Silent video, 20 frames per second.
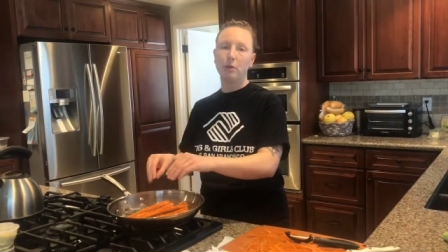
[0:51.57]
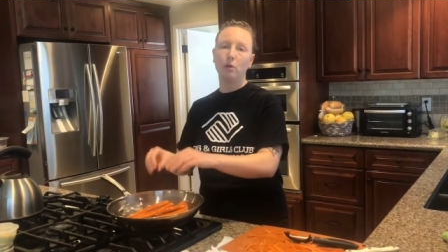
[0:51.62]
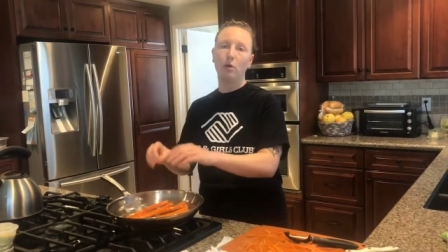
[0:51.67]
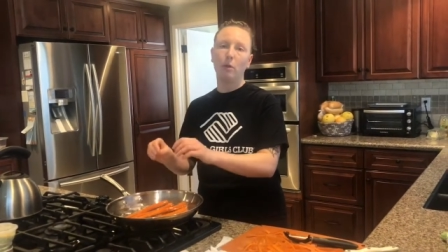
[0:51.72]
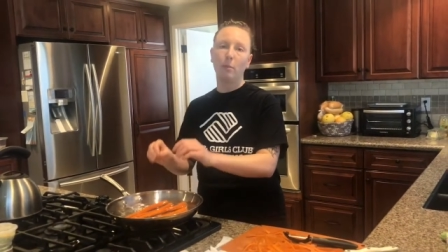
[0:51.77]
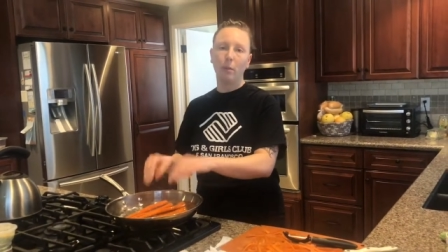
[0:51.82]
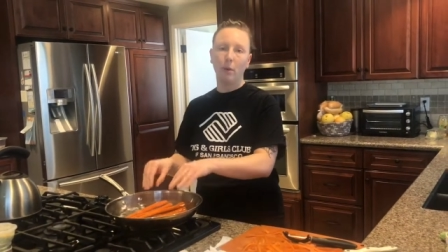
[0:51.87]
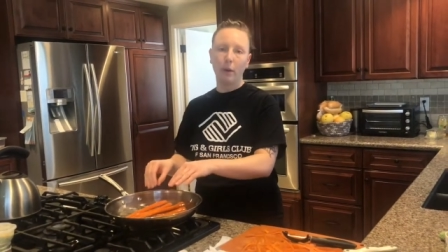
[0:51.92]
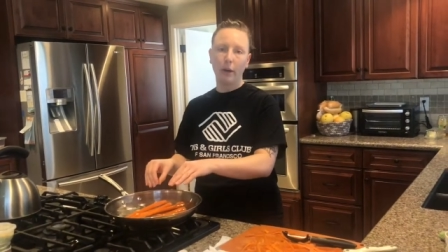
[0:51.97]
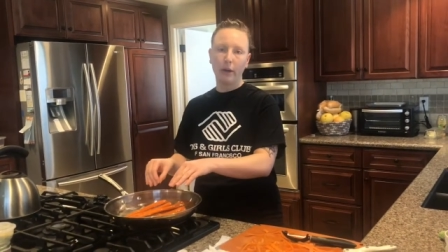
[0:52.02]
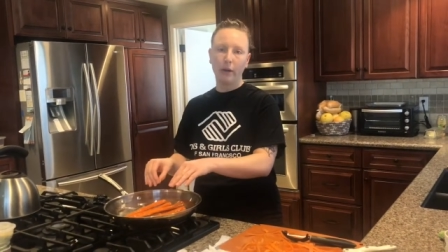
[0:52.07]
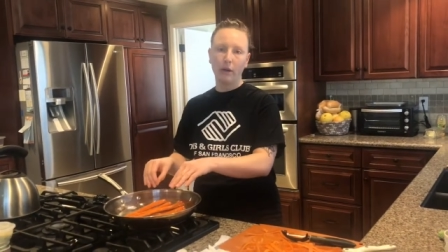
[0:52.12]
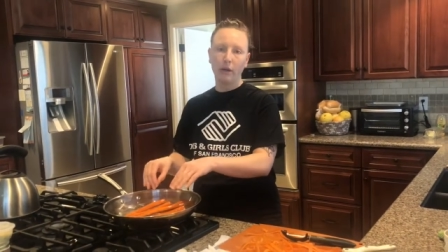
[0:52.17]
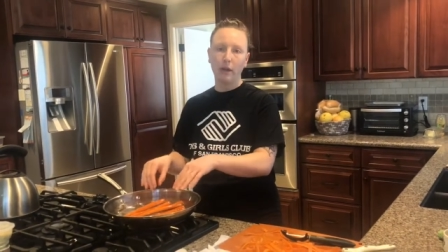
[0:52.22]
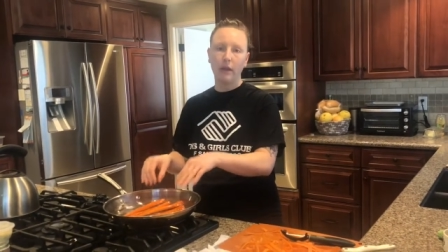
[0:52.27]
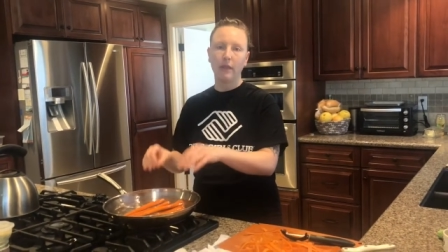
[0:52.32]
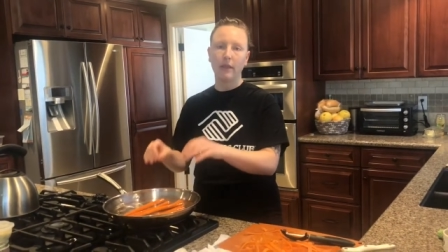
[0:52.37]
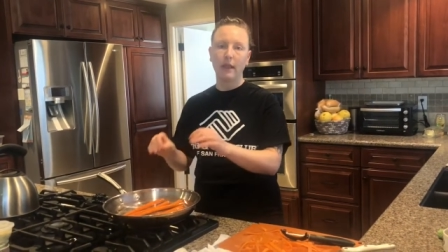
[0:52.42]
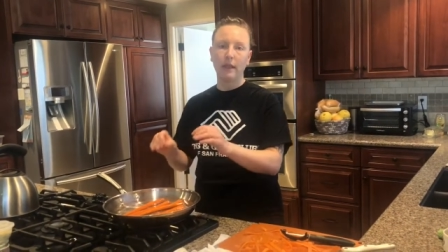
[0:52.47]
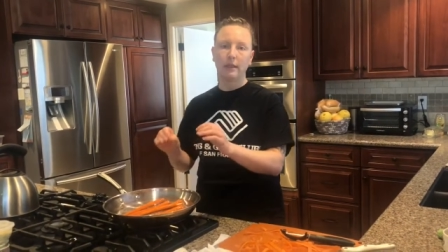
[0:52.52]
to a boil
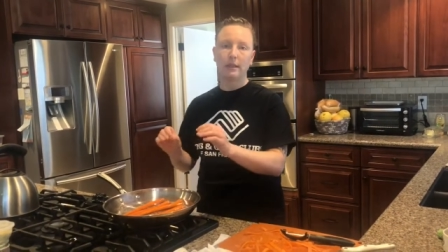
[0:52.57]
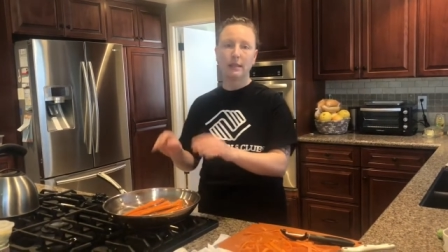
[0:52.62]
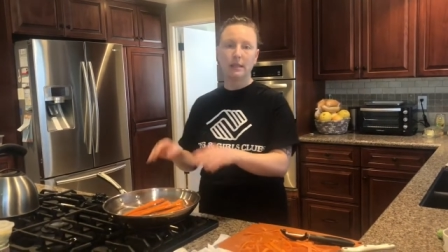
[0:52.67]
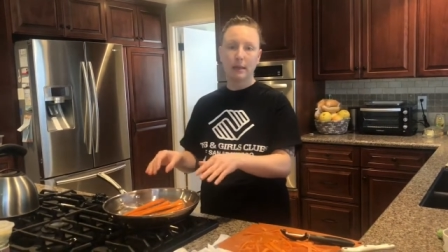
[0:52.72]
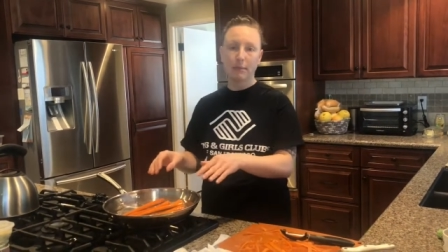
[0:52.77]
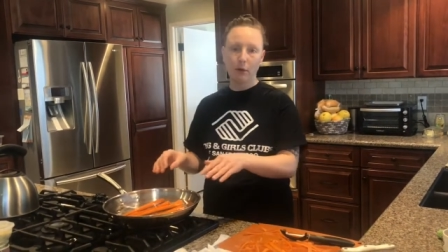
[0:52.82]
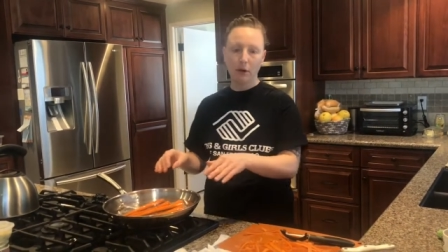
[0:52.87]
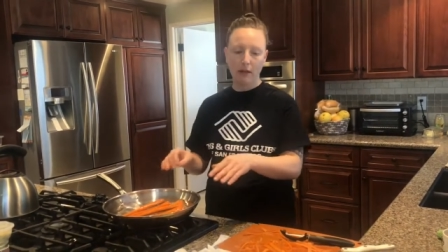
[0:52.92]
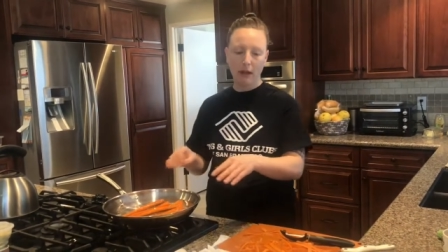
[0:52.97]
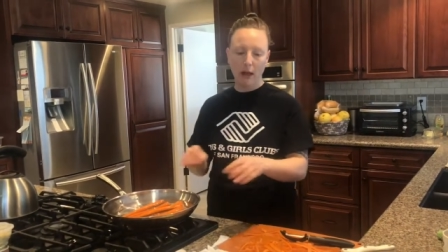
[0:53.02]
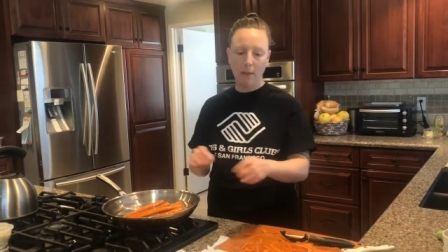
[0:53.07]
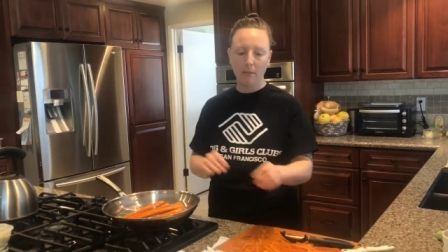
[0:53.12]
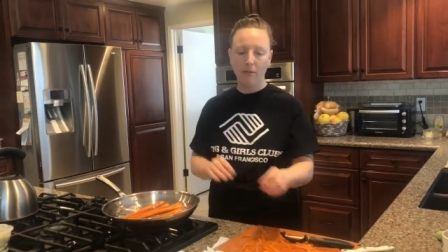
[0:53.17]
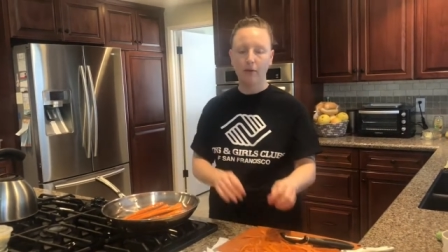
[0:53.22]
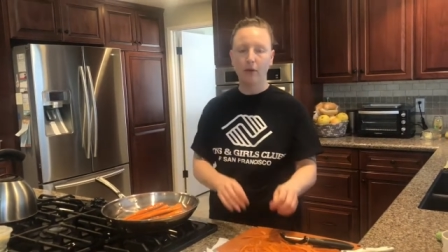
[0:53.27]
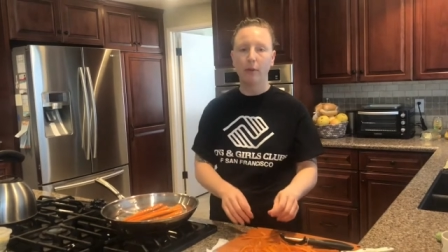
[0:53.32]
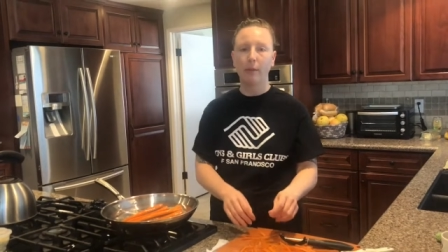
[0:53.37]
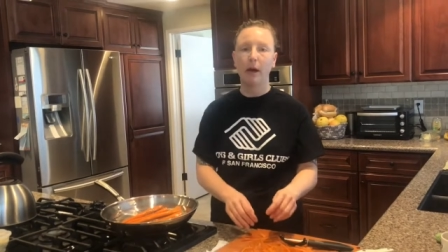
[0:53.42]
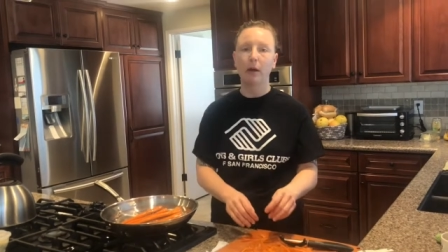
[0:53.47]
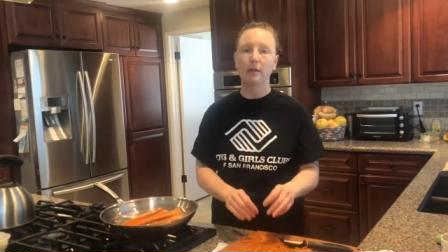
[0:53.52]
and then simmer them
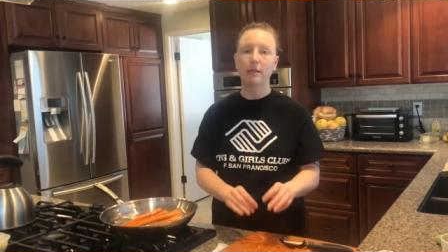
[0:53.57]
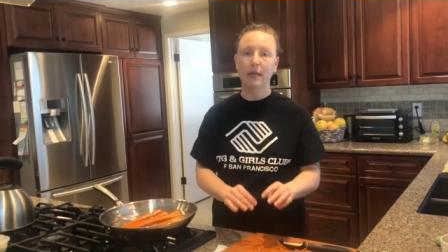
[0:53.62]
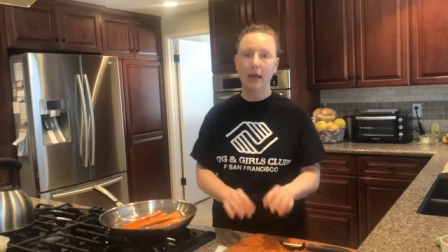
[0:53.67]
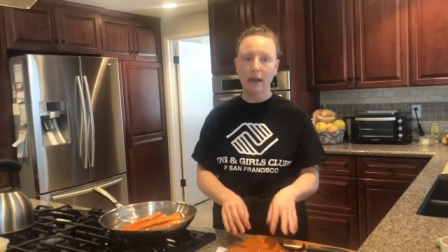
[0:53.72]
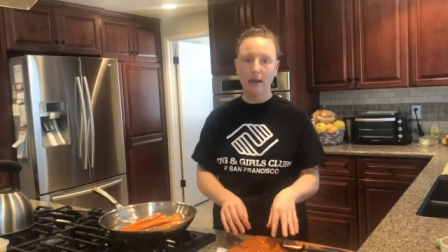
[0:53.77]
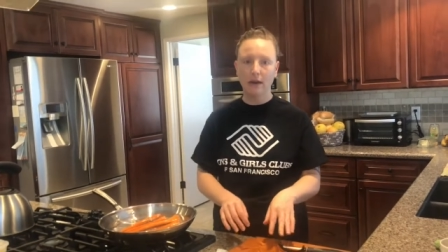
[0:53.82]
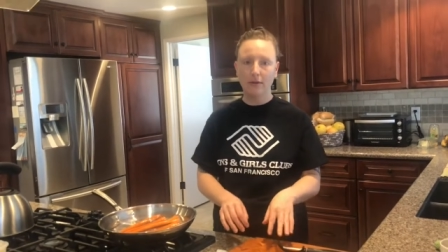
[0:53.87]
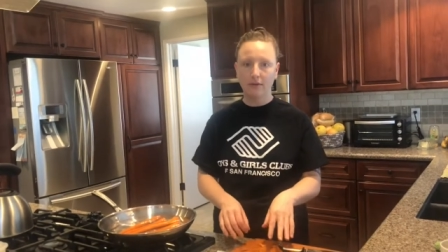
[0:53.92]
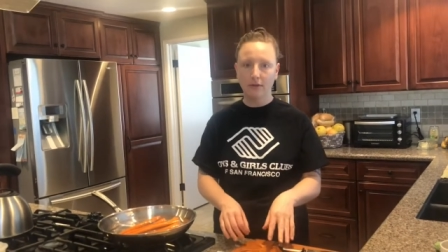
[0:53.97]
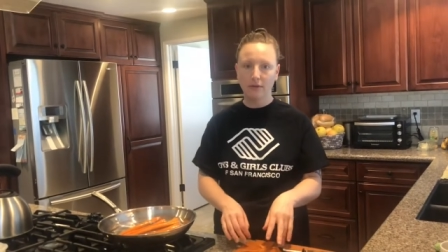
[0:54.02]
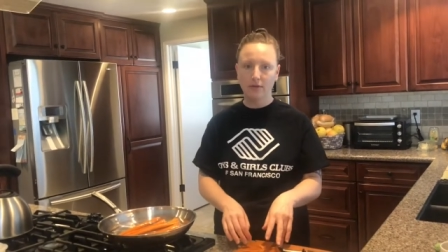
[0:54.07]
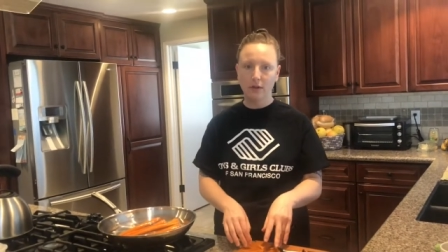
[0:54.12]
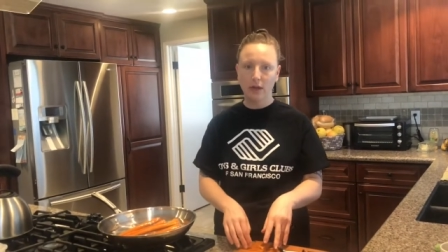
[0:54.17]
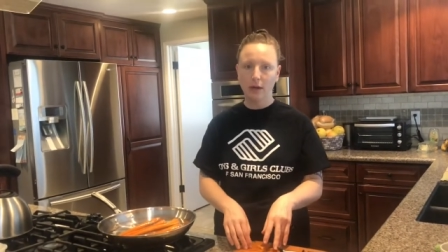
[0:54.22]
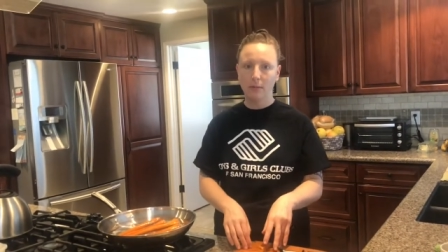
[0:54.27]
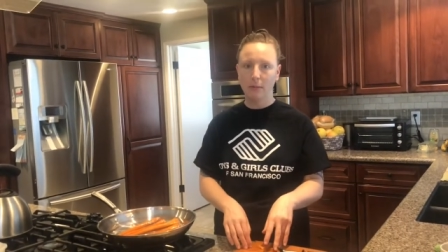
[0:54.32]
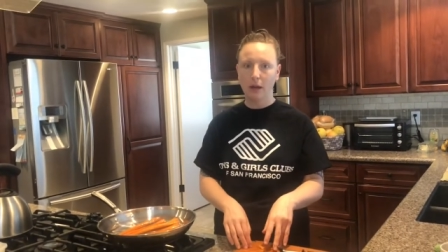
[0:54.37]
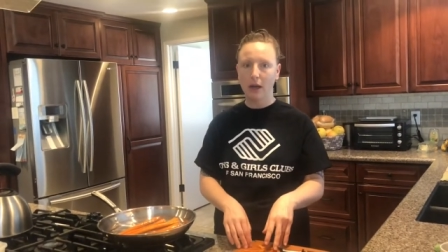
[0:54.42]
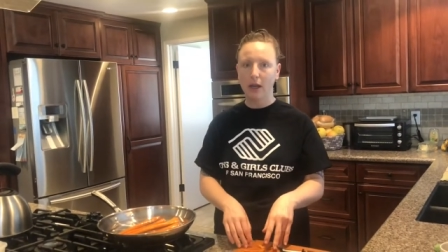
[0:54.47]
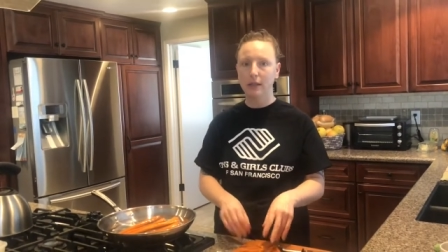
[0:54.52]
for about 10 to
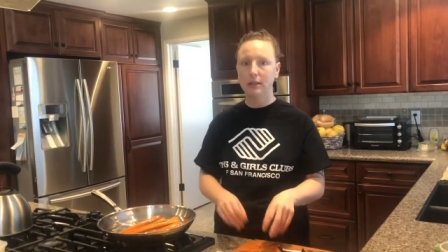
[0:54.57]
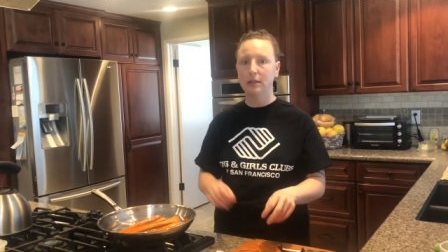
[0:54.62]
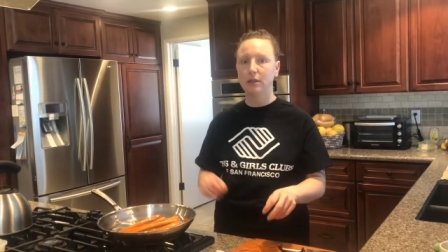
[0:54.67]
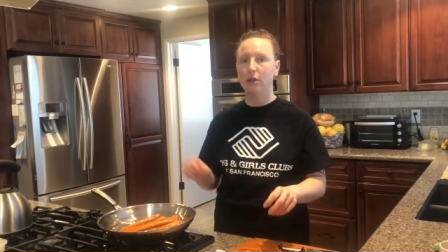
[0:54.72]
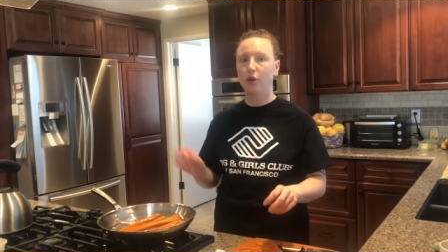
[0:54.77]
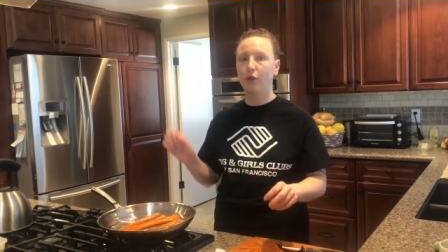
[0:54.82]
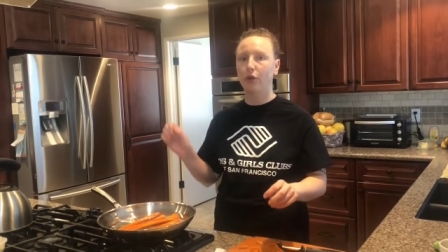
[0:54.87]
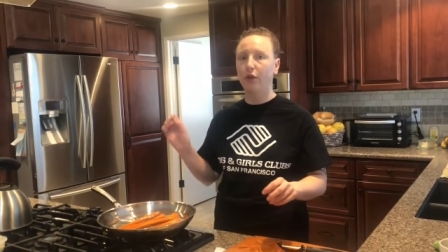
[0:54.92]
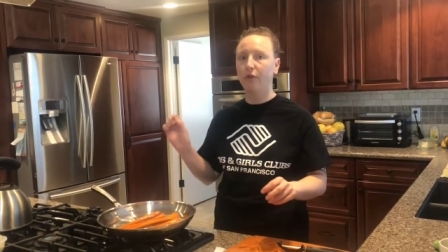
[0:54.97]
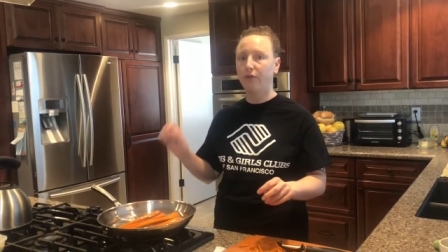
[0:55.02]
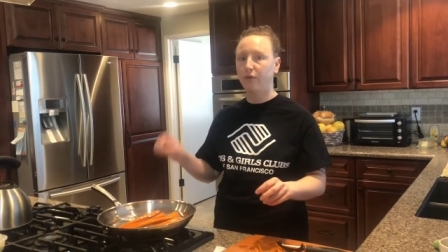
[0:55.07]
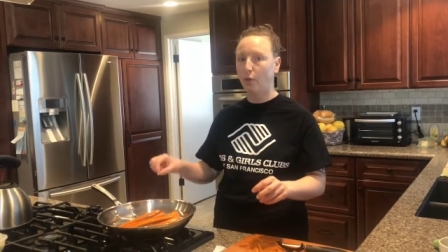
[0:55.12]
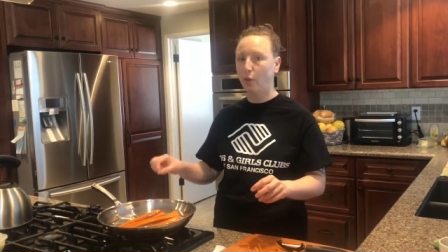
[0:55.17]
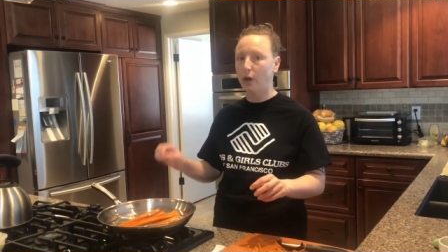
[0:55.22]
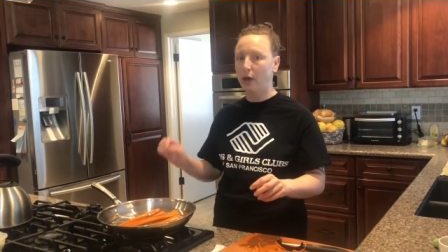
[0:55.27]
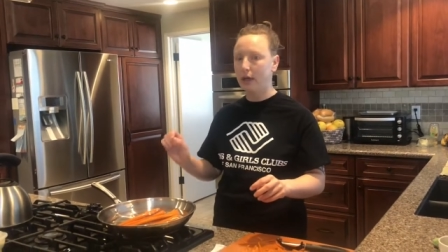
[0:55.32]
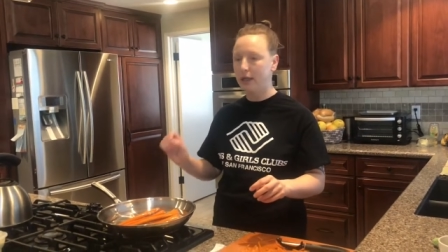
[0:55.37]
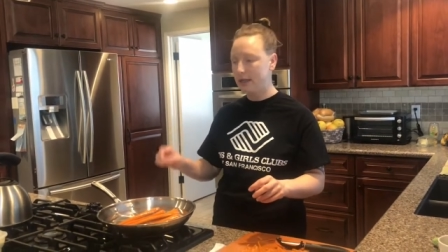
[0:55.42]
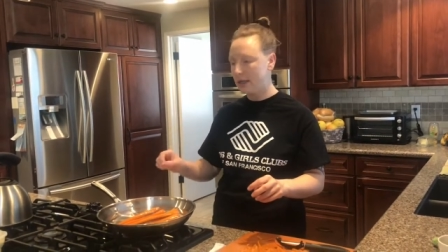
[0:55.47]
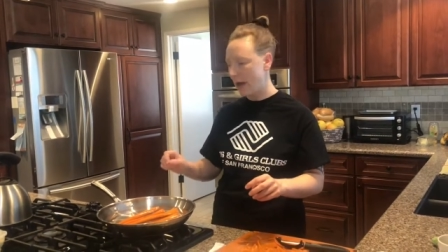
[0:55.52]
15 minutes until they're
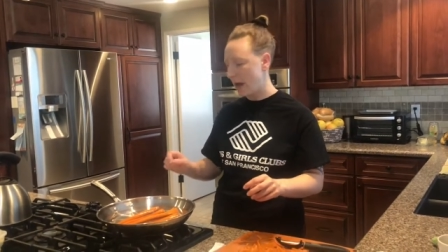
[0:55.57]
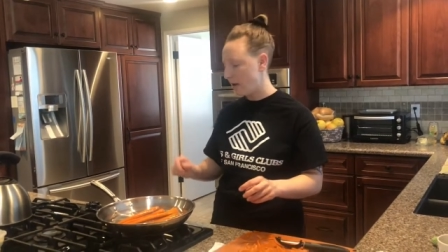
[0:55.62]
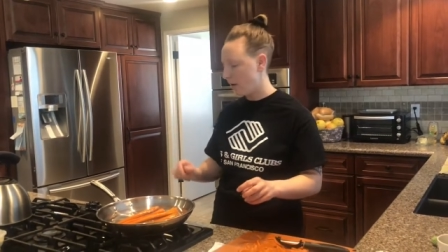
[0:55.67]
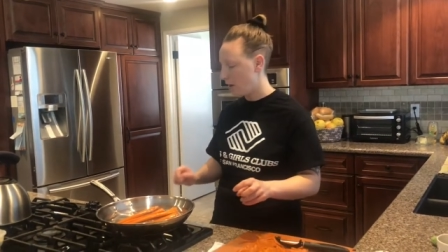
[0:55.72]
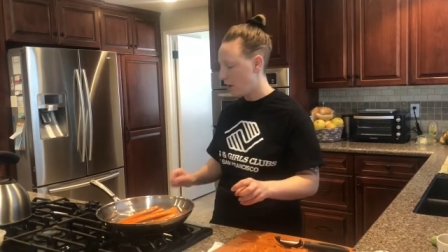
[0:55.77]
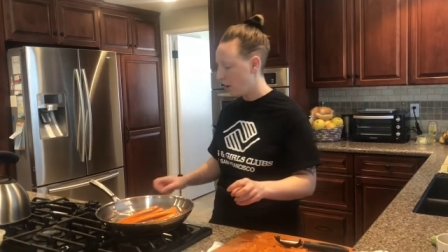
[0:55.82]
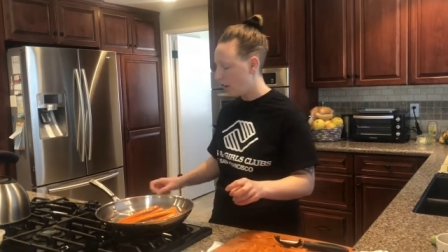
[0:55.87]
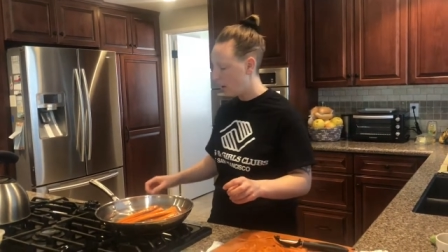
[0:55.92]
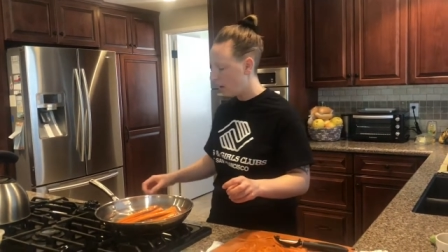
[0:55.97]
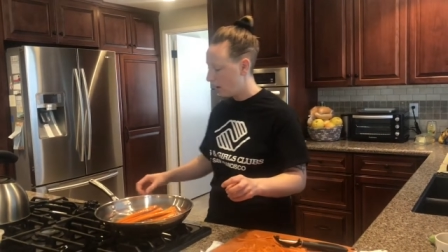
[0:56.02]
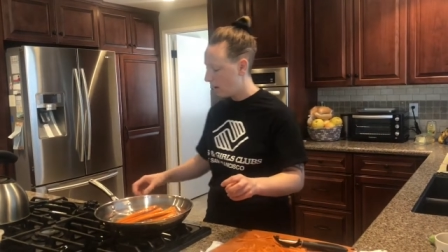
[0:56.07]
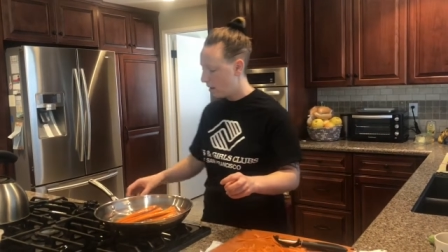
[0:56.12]
fork tender.